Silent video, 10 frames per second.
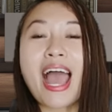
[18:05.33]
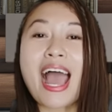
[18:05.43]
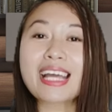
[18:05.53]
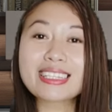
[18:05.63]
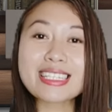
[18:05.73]

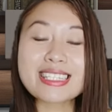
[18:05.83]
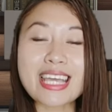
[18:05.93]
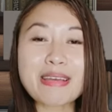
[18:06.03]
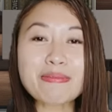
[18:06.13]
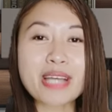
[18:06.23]
At the
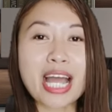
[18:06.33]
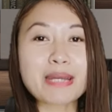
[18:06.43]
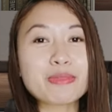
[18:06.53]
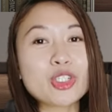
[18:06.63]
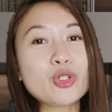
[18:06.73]
same
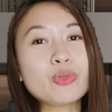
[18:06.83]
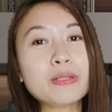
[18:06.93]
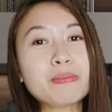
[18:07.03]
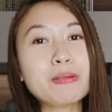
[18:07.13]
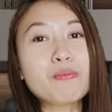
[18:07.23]
time, you
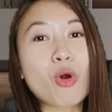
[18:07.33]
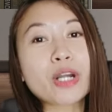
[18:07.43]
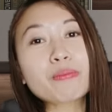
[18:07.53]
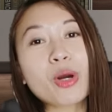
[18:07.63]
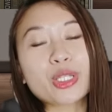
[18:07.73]
will be
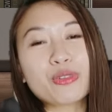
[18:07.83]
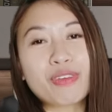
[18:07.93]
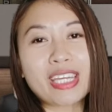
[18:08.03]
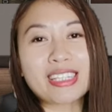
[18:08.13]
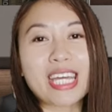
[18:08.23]
more
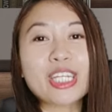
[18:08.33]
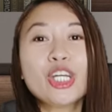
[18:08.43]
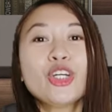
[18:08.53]
motivated